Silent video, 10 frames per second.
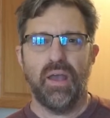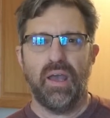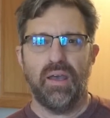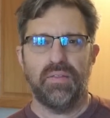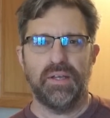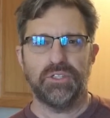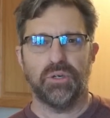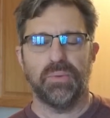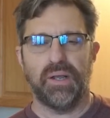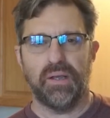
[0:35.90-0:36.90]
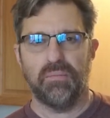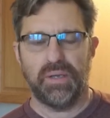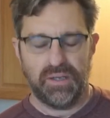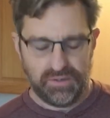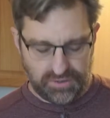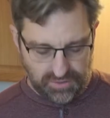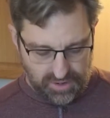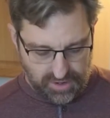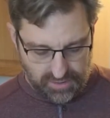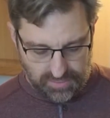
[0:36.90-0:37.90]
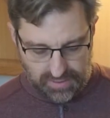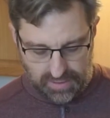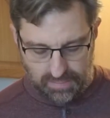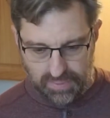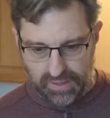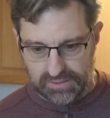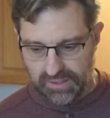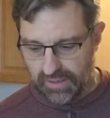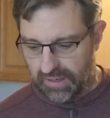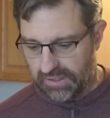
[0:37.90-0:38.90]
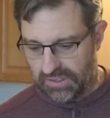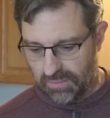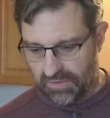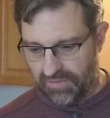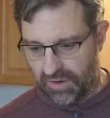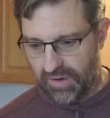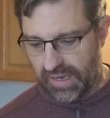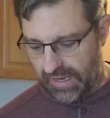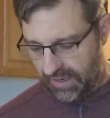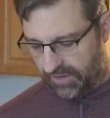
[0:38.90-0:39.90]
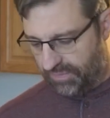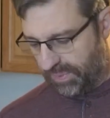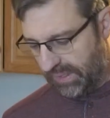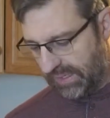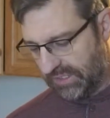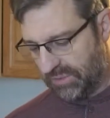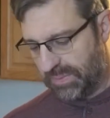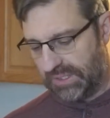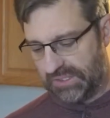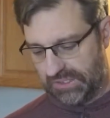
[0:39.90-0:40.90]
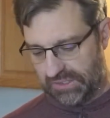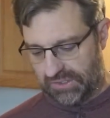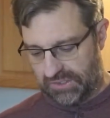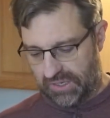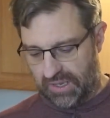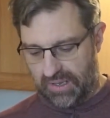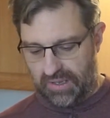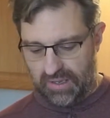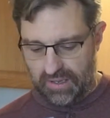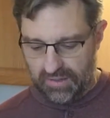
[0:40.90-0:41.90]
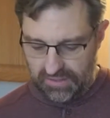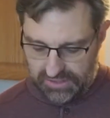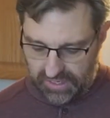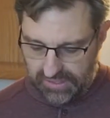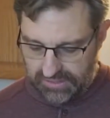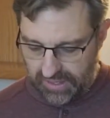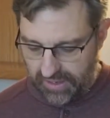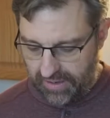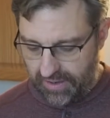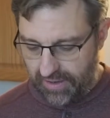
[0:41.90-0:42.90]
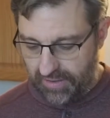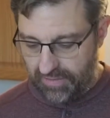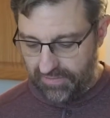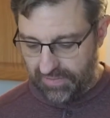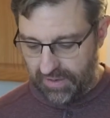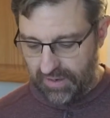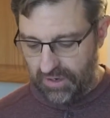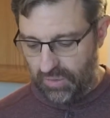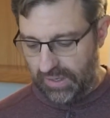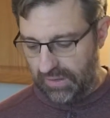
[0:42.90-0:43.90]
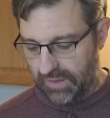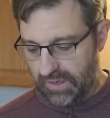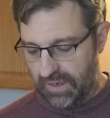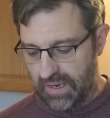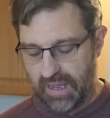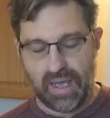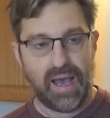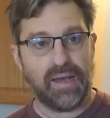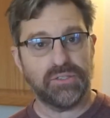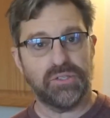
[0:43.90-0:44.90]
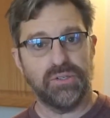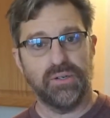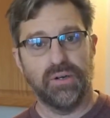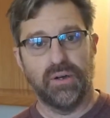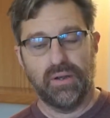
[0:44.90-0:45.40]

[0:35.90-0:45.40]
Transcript: and they germinate and begin to grow. But some of our native plant species, in this case I have New England aster,